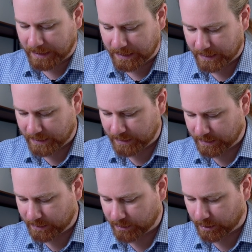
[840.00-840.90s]

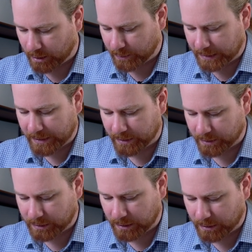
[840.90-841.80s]
And are we
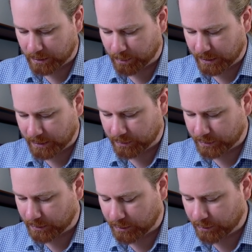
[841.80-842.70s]
getting a dark brown
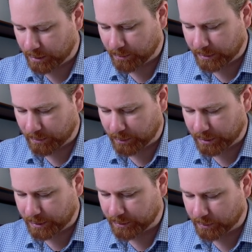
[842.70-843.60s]
solution being
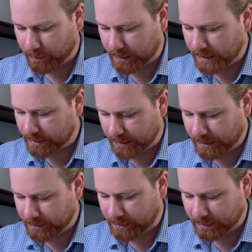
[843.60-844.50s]
produced? Well, that's the
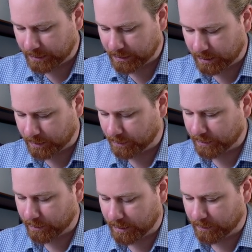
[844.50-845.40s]
easiest thing to
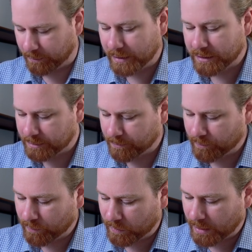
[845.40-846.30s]
figure out first,
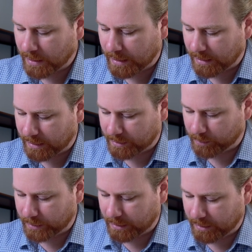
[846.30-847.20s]

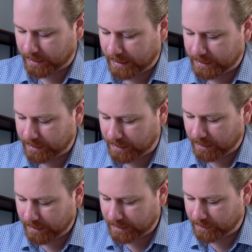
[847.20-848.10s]
as we are getting
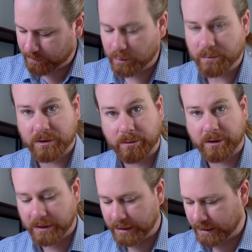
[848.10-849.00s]
iodine formed, so
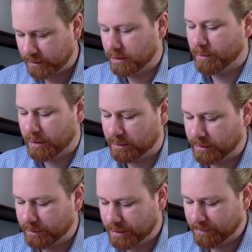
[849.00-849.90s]
we are going to get a dark brown
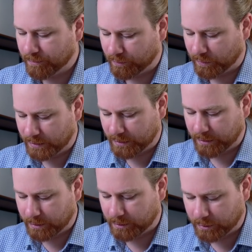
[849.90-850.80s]
solution. I think
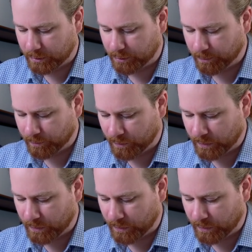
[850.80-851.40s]
the other two